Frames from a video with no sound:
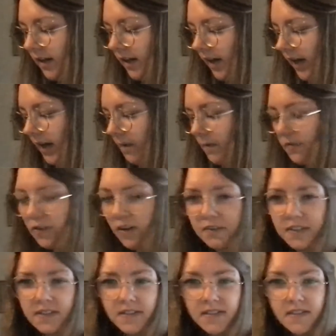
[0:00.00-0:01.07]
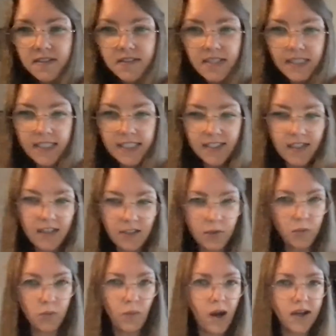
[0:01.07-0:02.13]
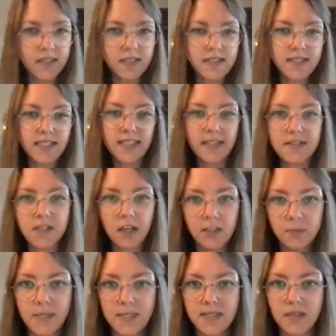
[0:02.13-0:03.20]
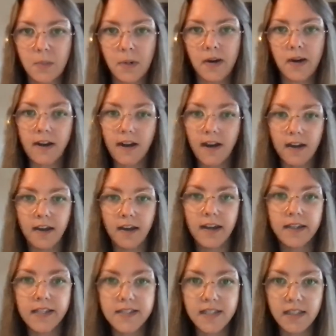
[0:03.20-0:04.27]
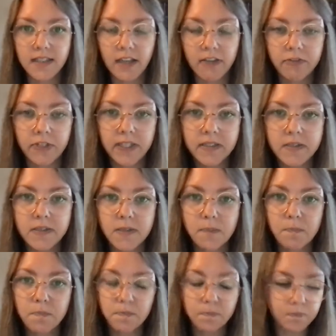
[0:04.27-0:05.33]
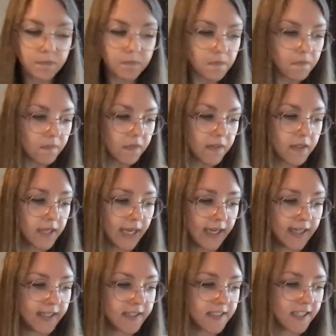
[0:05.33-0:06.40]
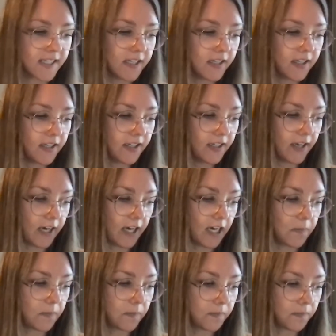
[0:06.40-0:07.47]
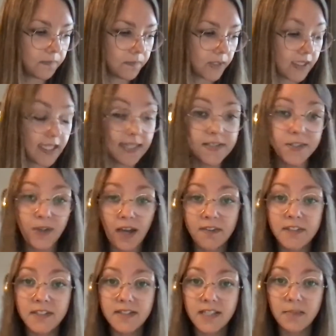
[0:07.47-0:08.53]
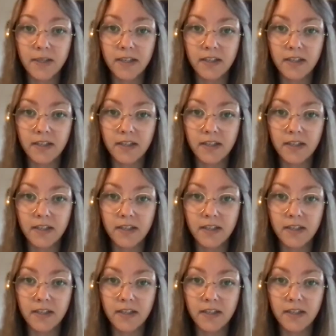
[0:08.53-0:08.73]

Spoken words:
If you haven't seen it and you want to see it, it's called Miss Americana and it's on Netflix. And in case you haven't seen my